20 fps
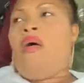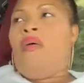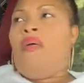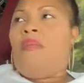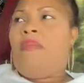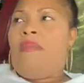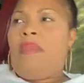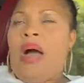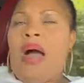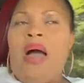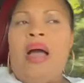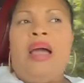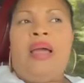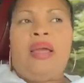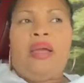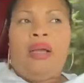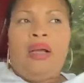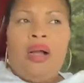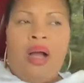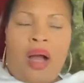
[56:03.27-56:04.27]
Oh yeah.
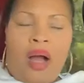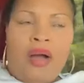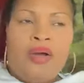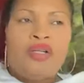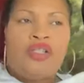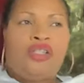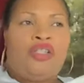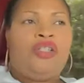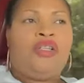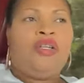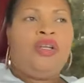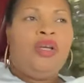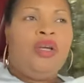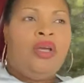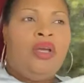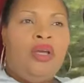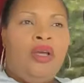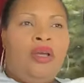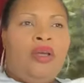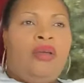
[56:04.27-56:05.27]
My gosh.
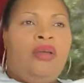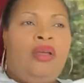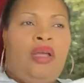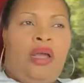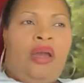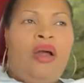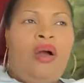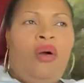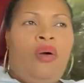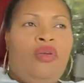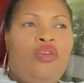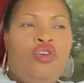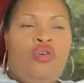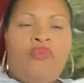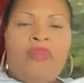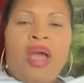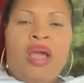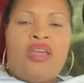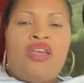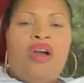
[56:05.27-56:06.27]
You know,
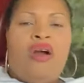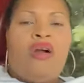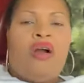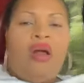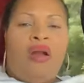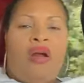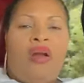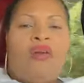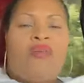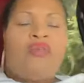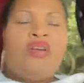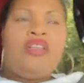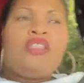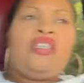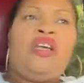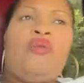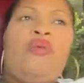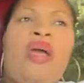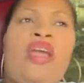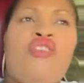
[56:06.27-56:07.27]
you make your collard
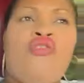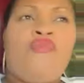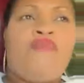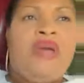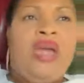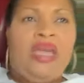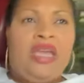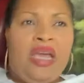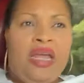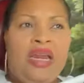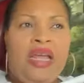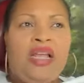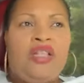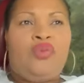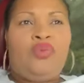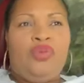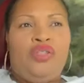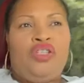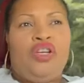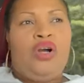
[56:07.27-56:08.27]
greens the way you're making
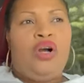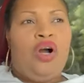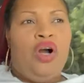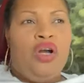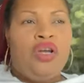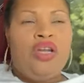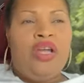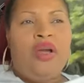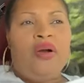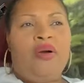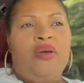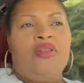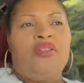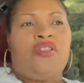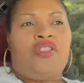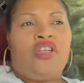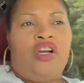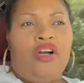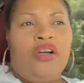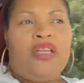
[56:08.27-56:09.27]
it with your
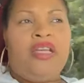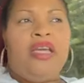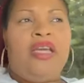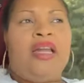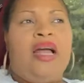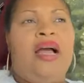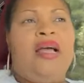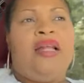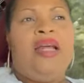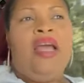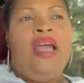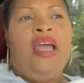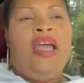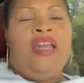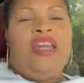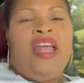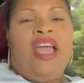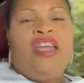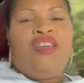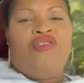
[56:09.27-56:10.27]
onions, right. turkey, that,
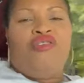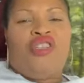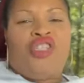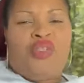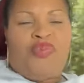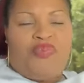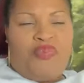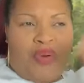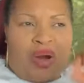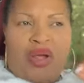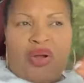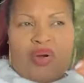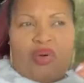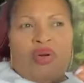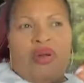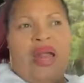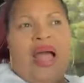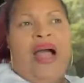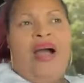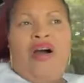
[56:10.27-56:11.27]
then you
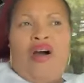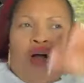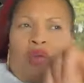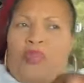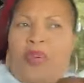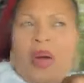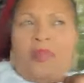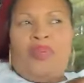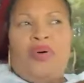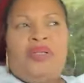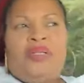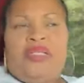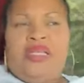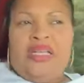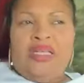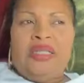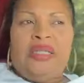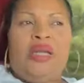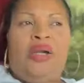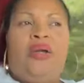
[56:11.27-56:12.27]
sprinkle that all-purpose
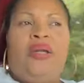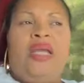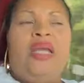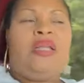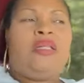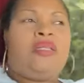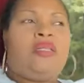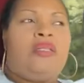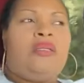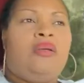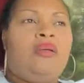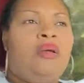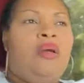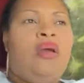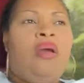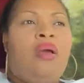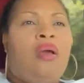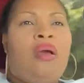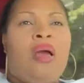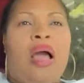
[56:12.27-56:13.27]
seasoning on it.
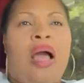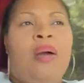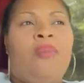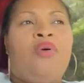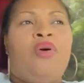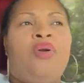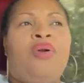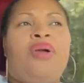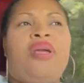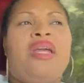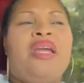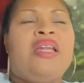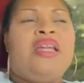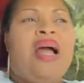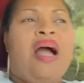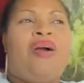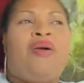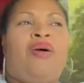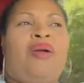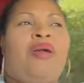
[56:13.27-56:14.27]
I'm going to
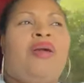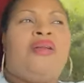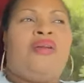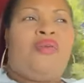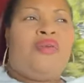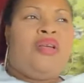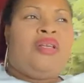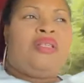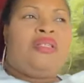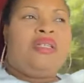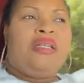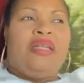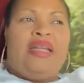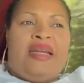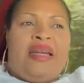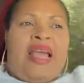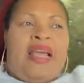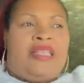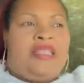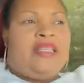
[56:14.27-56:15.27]
eat that collard greens
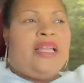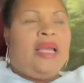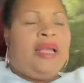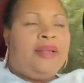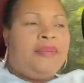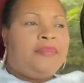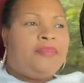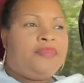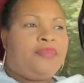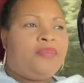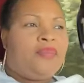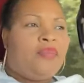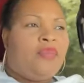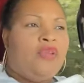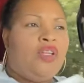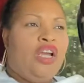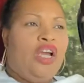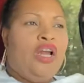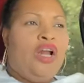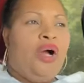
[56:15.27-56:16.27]
till the next day.
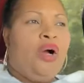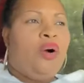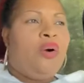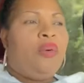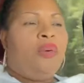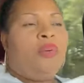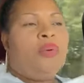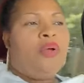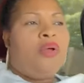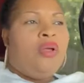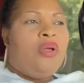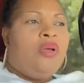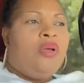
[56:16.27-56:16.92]
You know,